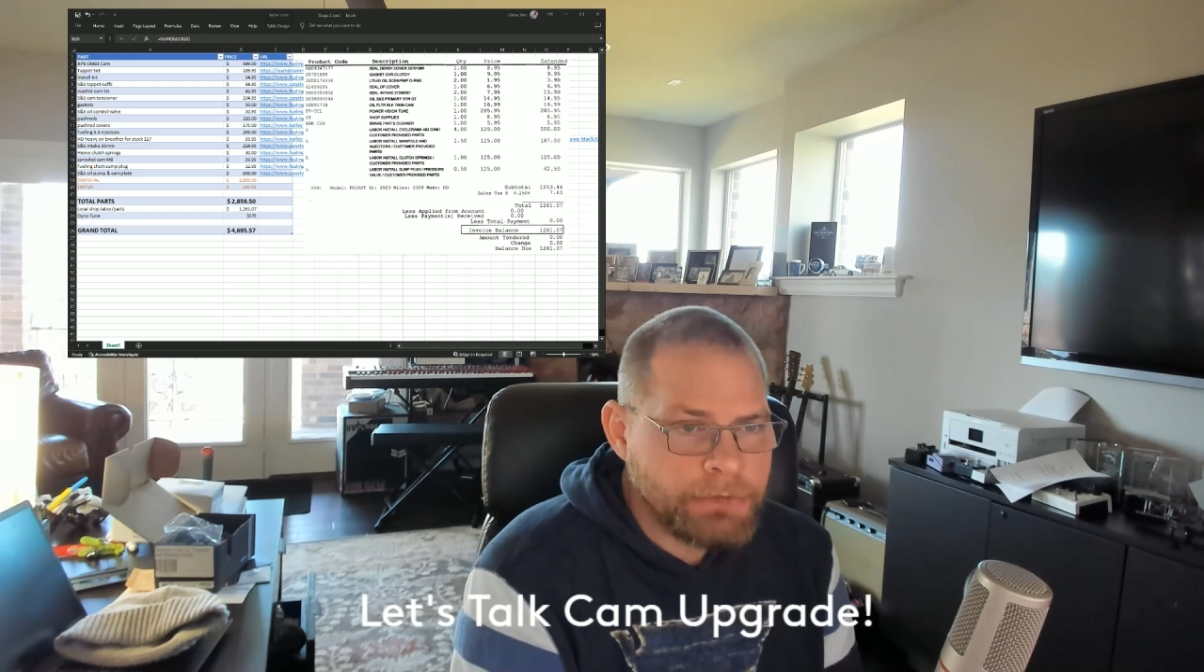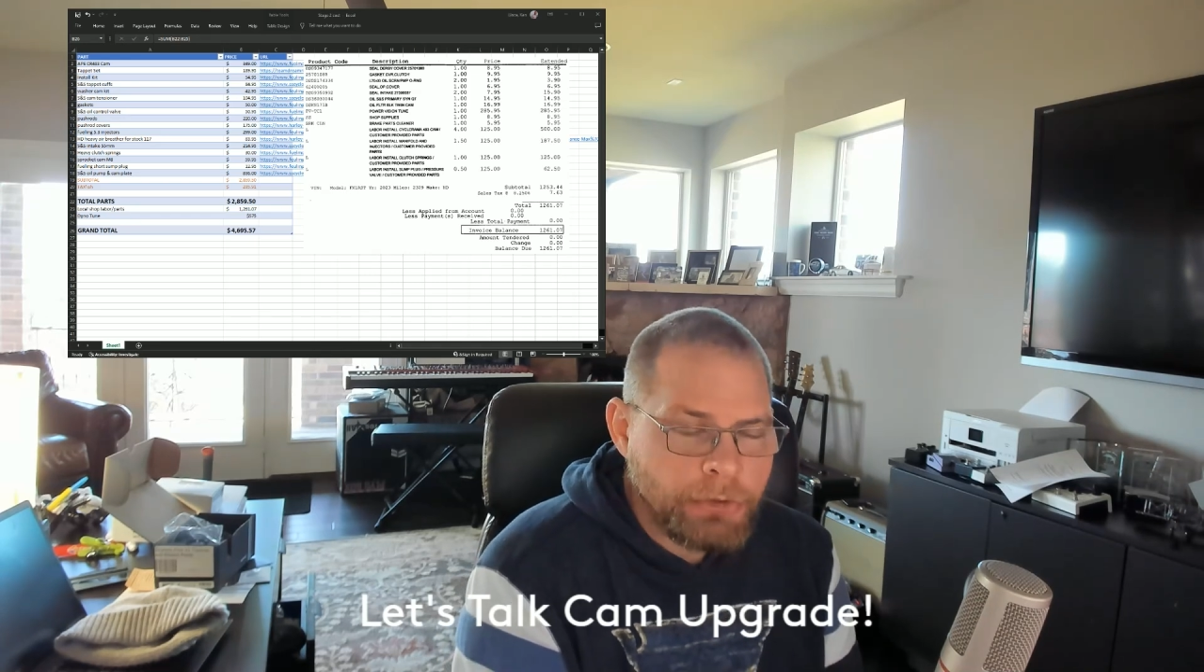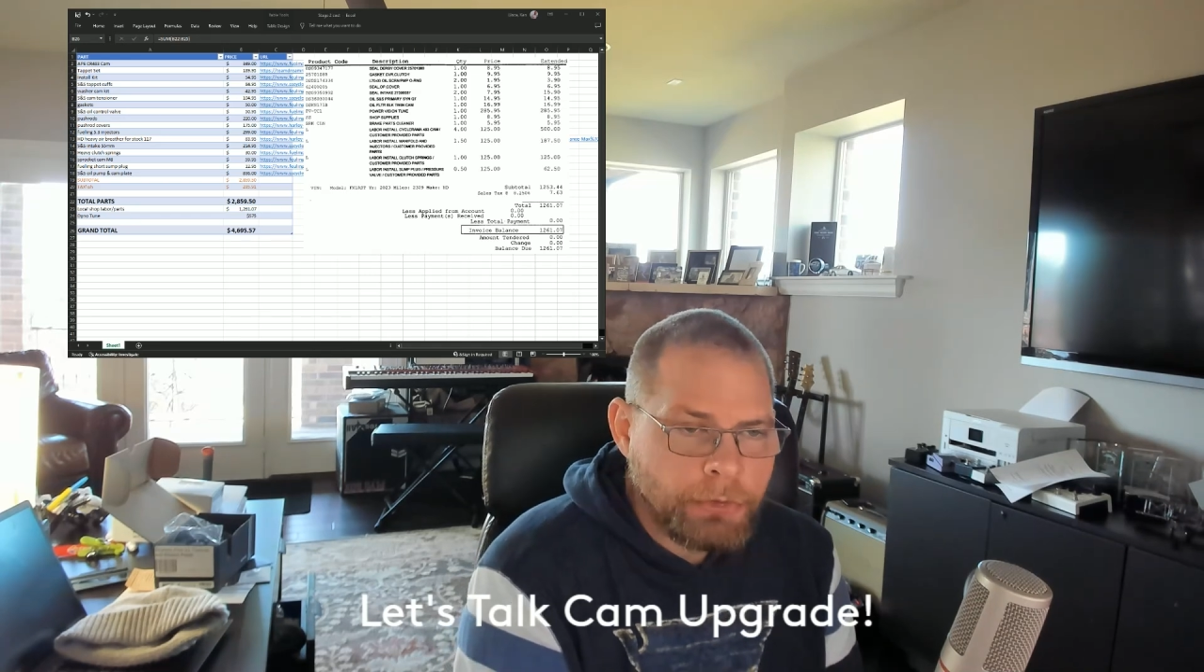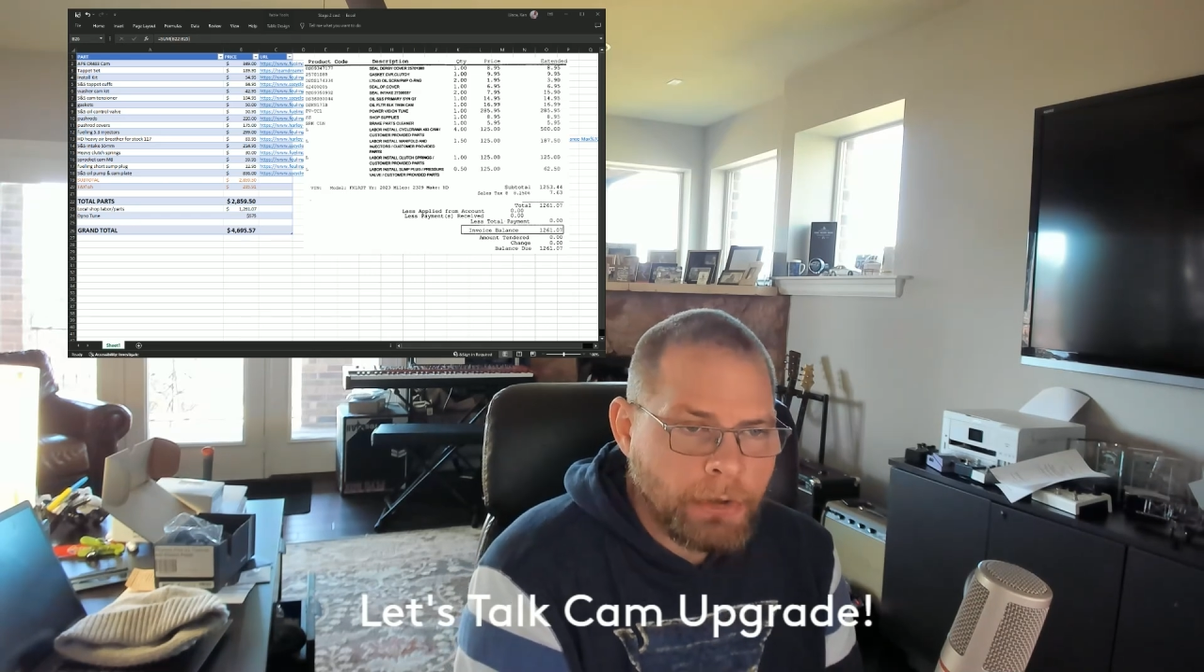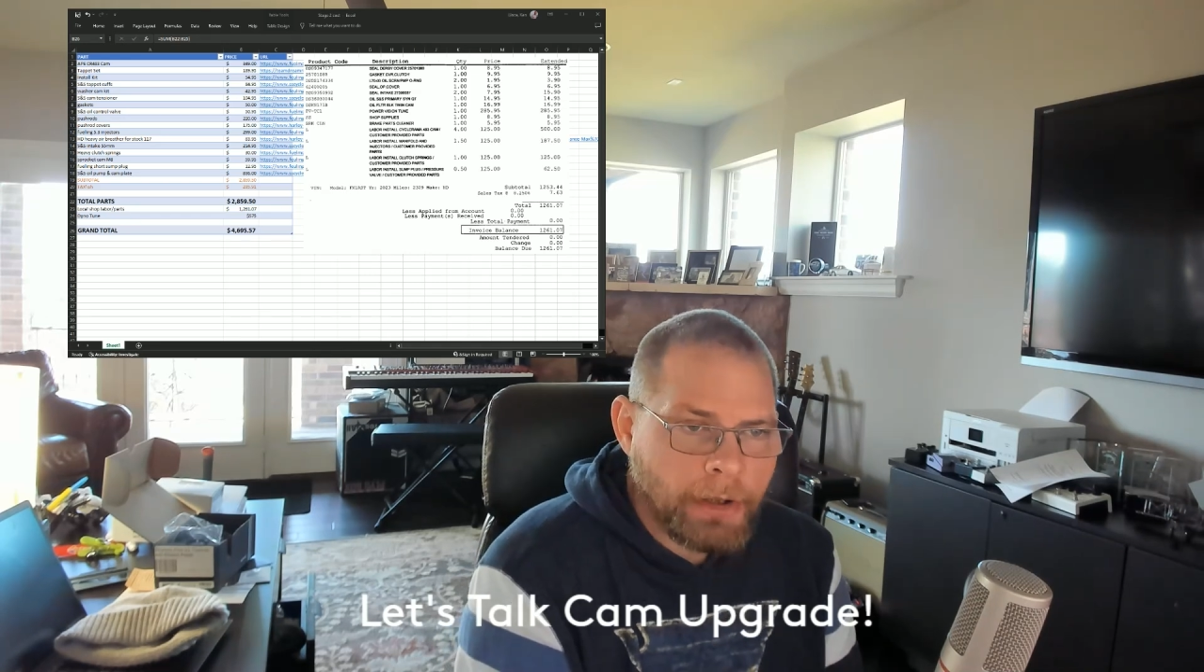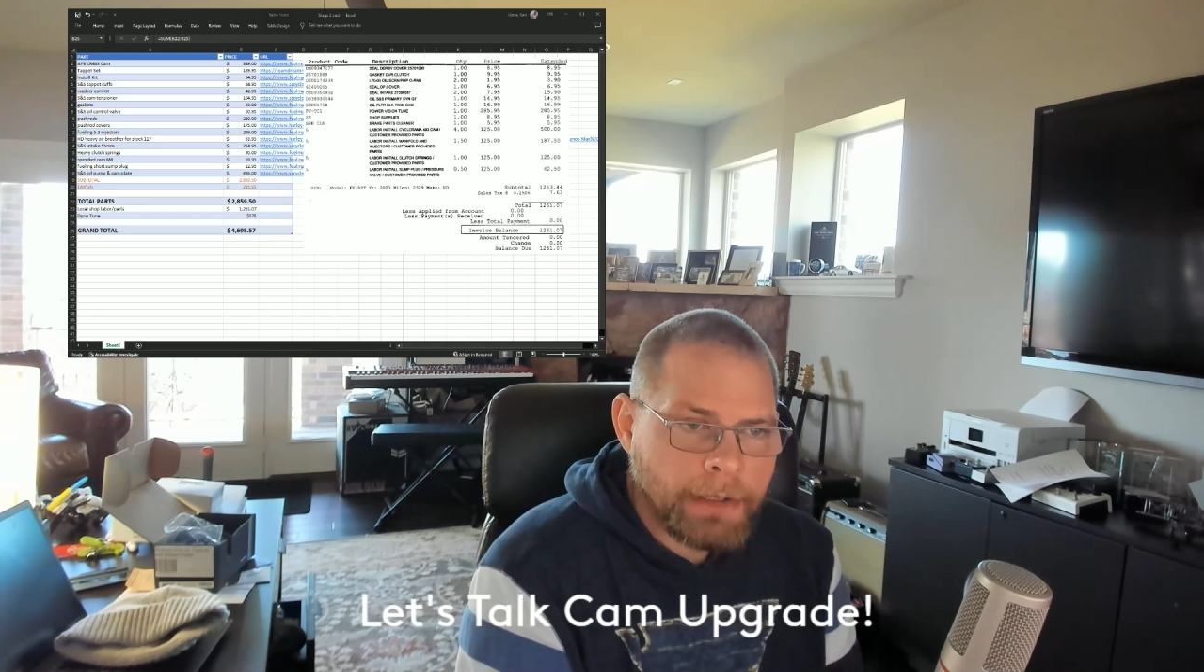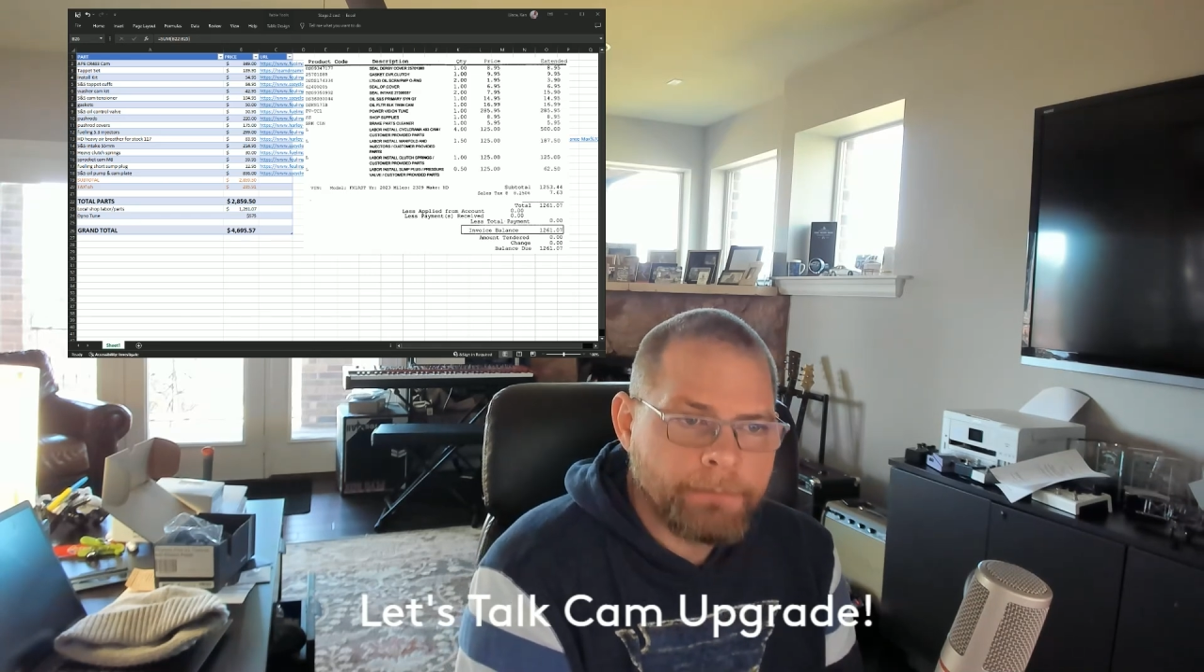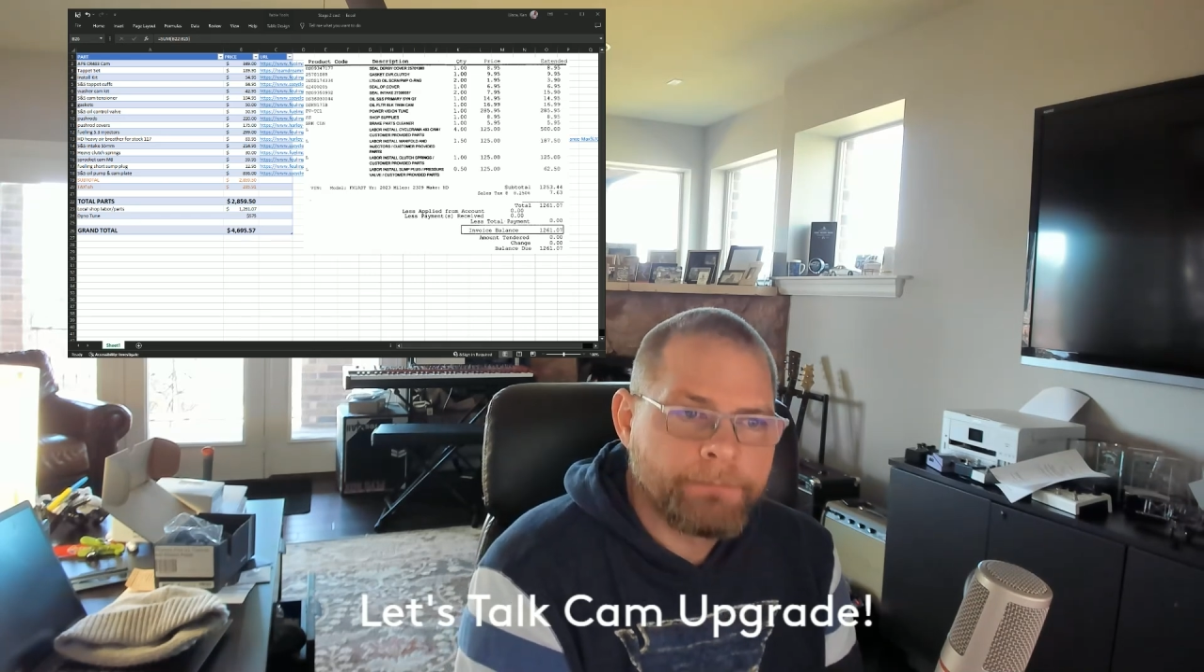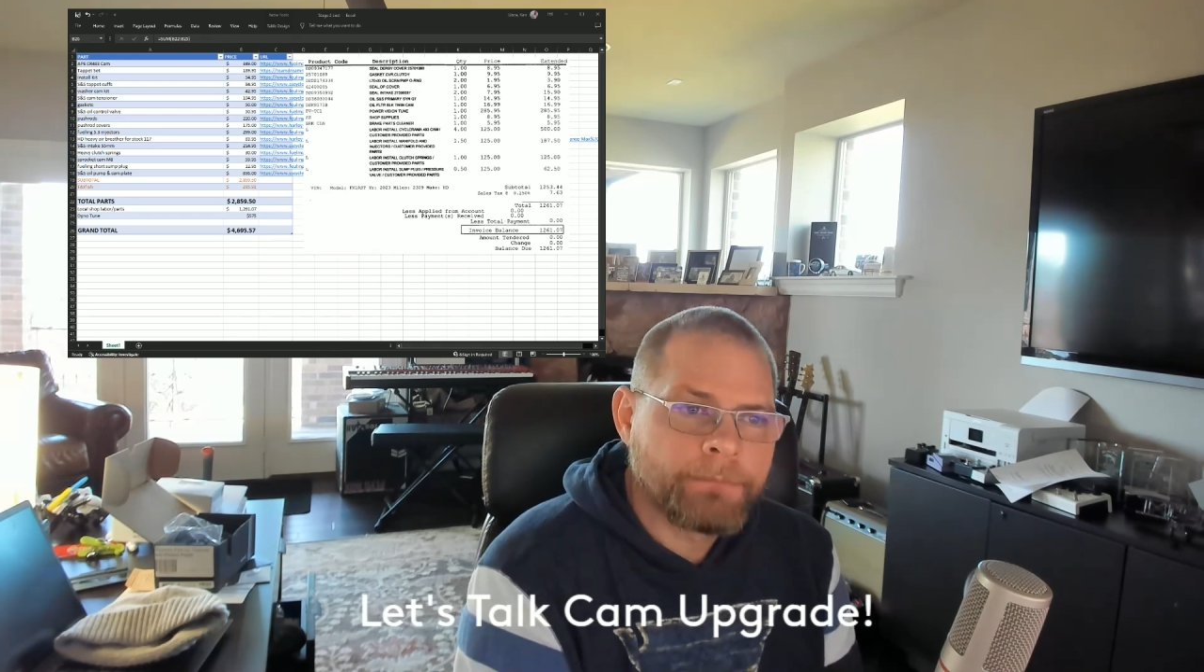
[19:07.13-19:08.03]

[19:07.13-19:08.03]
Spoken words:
tune on it